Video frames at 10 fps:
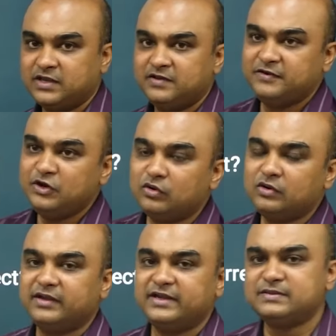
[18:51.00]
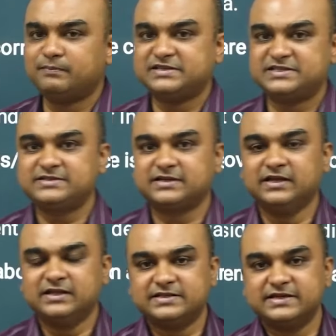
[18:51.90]
We know in the budget
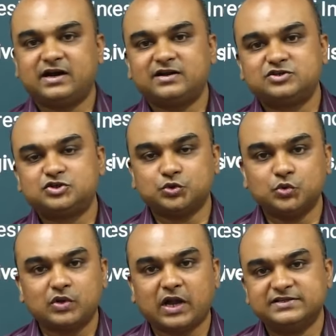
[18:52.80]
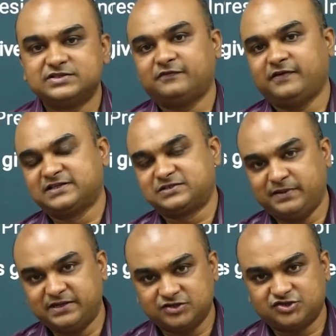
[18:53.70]
there are two kinds of
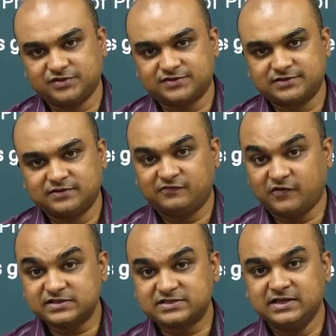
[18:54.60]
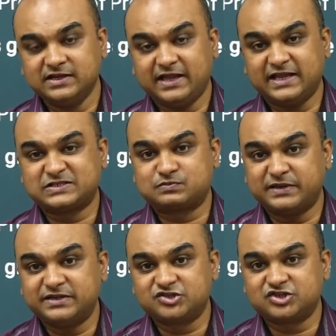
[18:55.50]
expenditures. First,
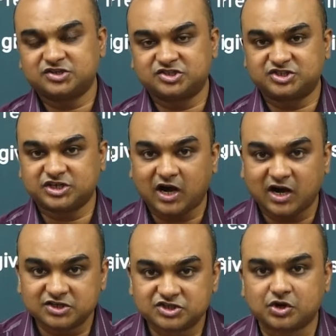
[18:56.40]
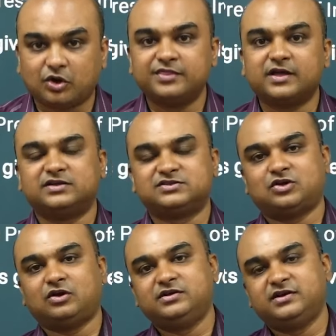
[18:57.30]
expenditure charged on the
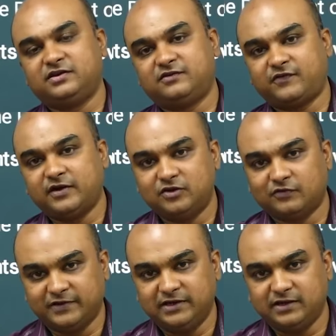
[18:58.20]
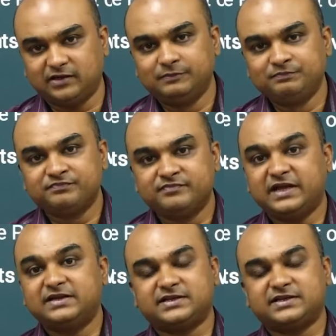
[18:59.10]
Consolidated Fund of India, that